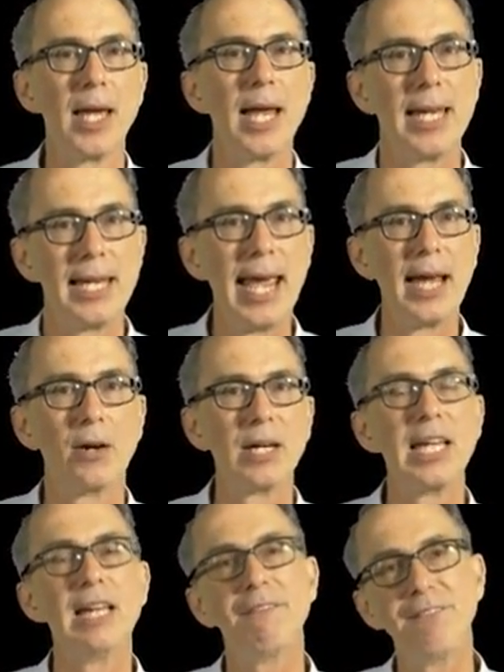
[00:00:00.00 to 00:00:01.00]

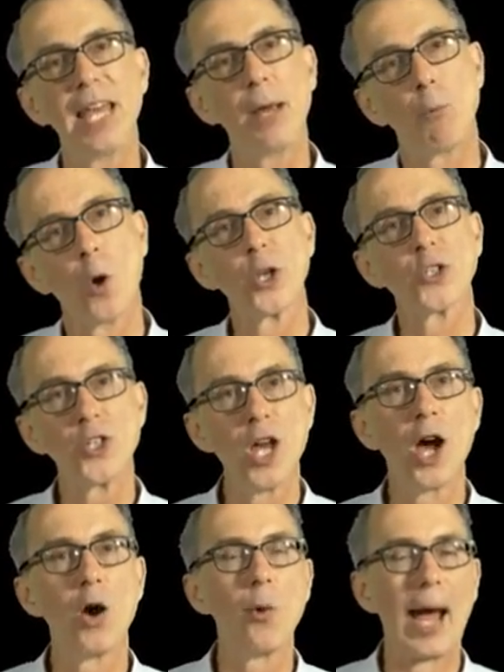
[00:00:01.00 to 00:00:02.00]
Now, if there was
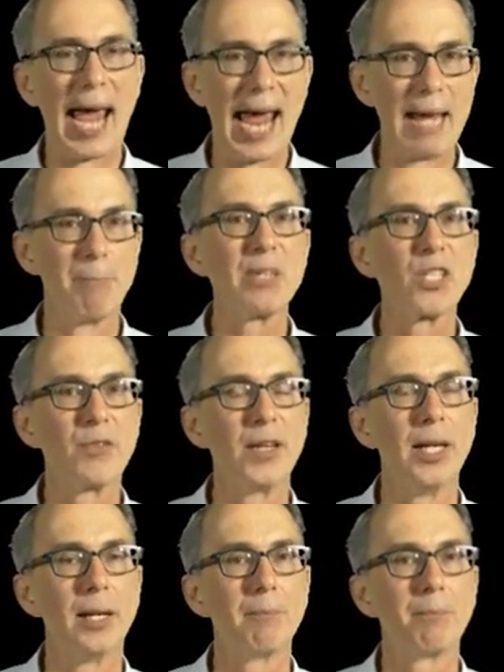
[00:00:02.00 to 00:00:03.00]
no
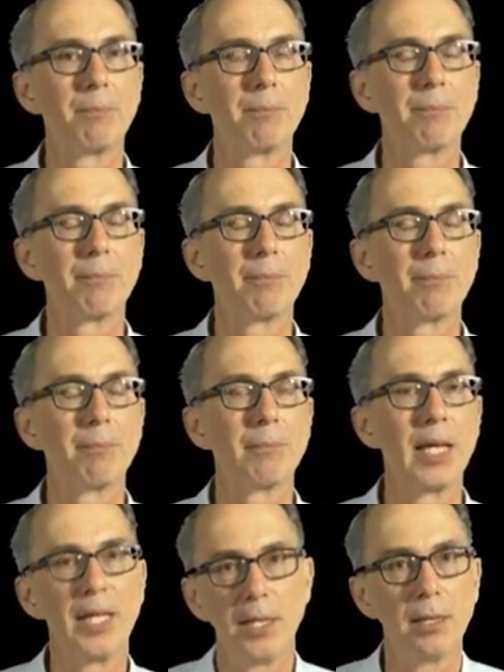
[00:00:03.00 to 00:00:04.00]
atmosphere
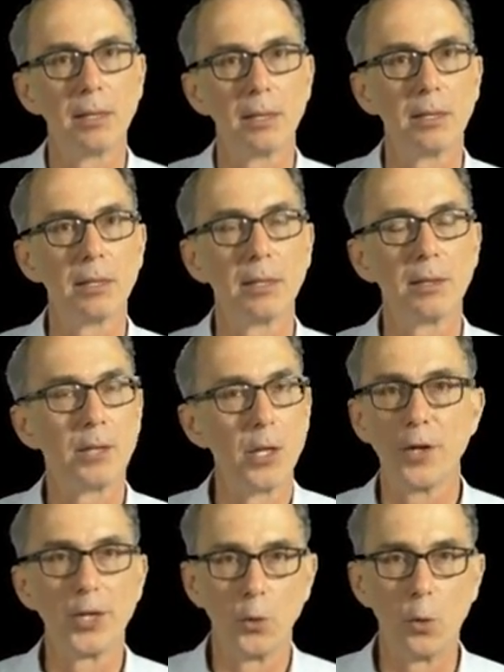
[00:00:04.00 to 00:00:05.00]
in the
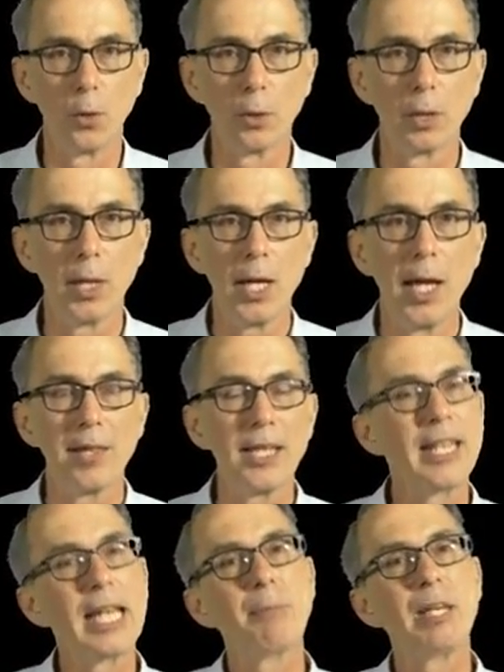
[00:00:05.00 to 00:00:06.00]
Earth at all,
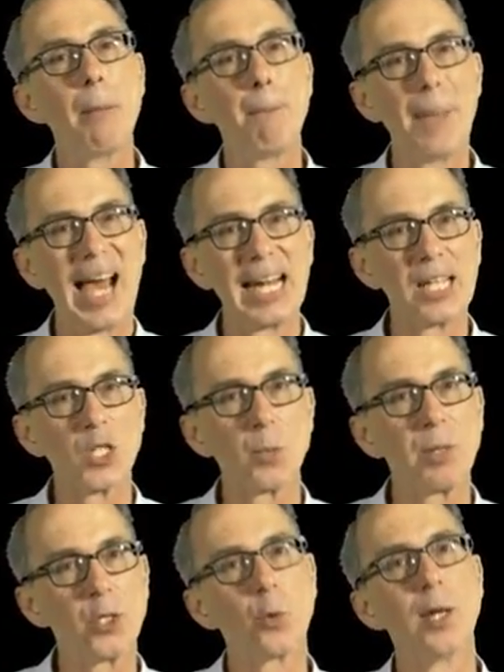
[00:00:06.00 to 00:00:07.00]
then there'd be a balance
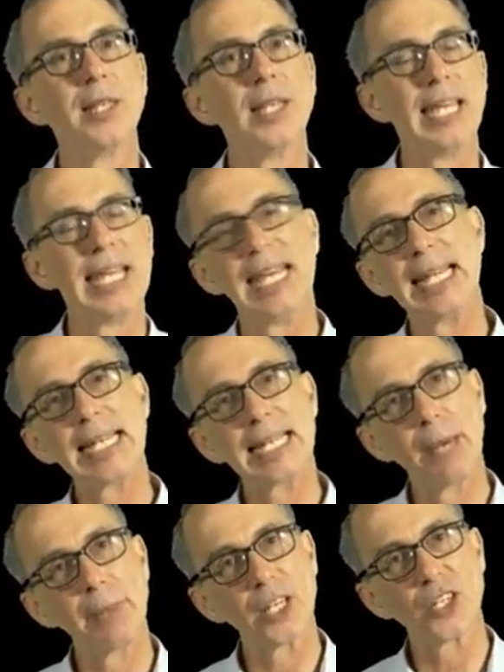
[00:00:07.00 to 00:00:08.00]
between the
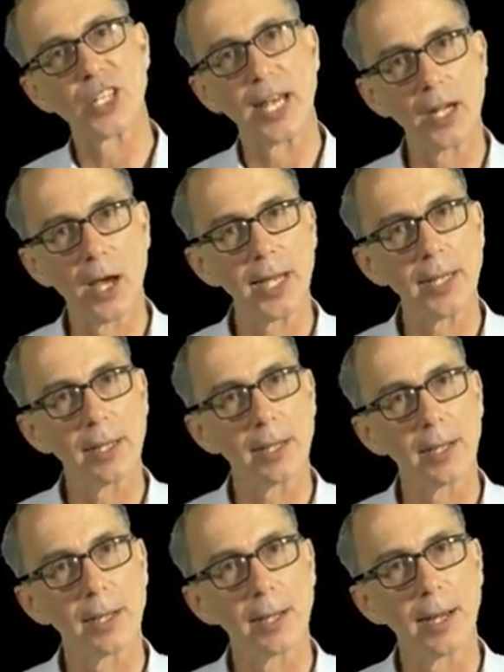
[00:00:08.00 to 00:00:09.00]
incoming sunlight
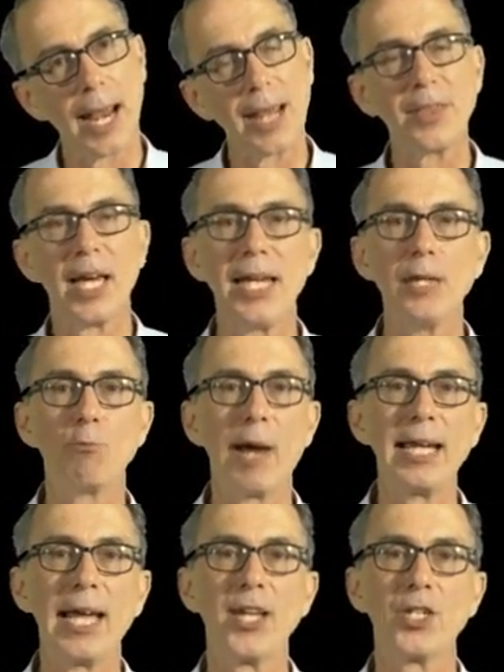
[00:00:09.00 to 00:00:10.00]
and the heat
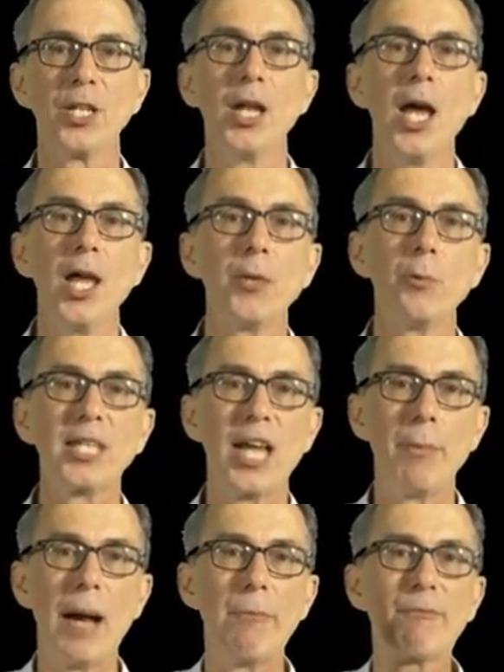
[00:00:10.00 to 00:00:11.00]
radiation that would
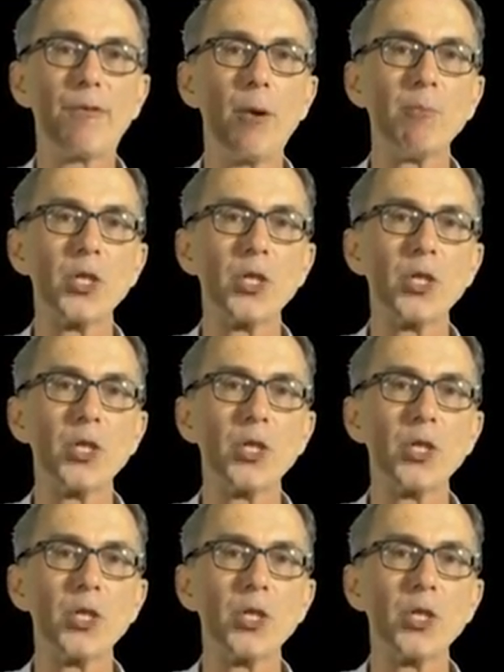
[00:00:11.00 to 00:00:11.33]
come up from the